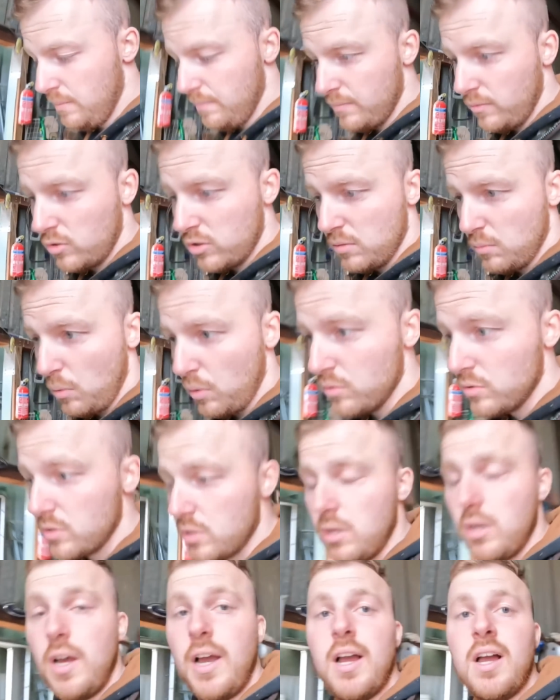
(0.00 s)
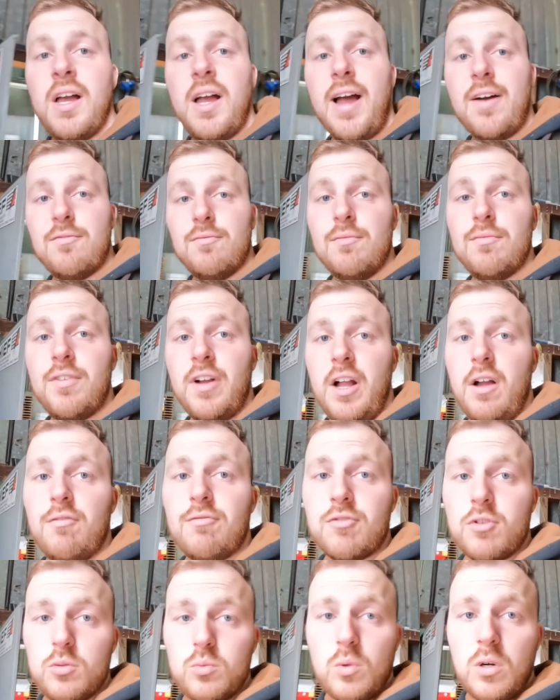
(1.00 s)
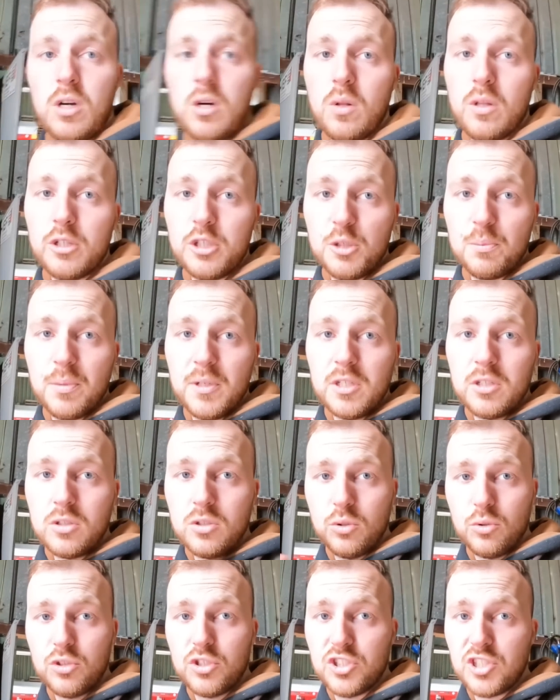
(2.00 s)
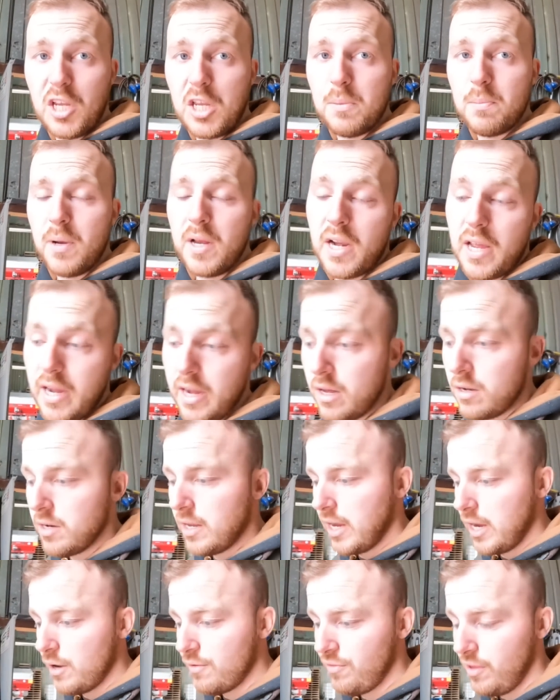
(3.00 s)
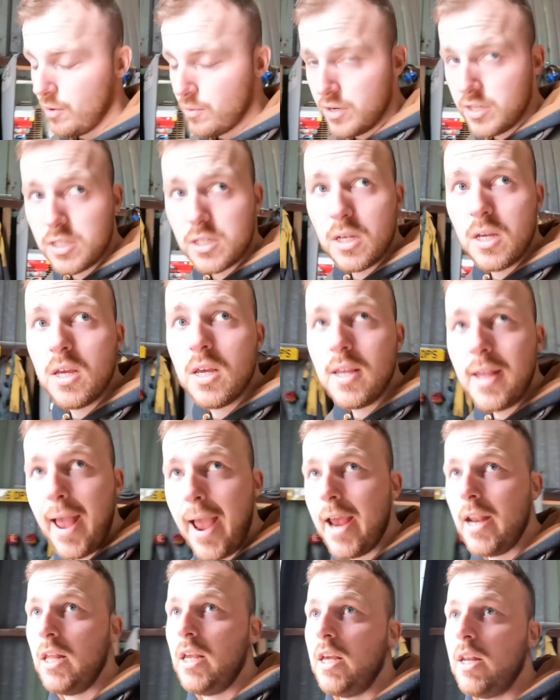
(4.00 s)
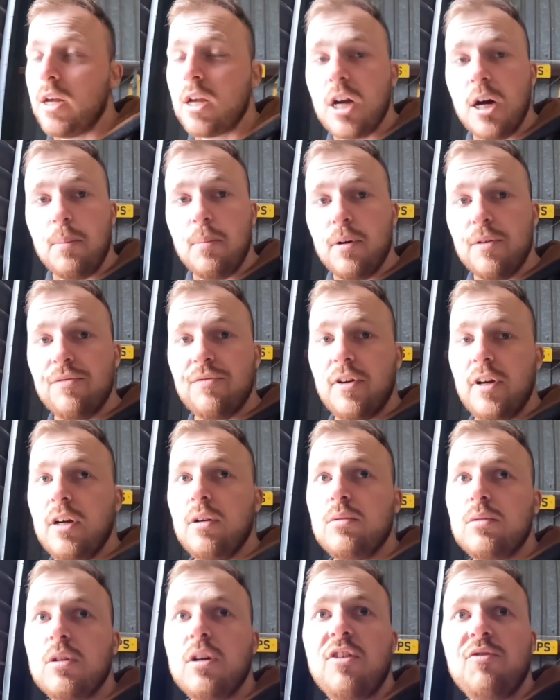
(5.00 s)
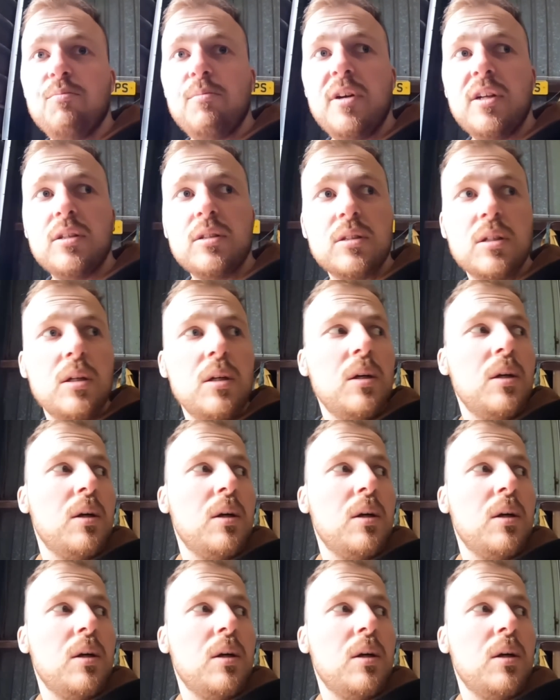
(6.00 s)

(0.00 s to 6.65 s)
some ones that I haven't found for a while. They should be sort of seeping out now if there is any in a couple of fields that I've missed.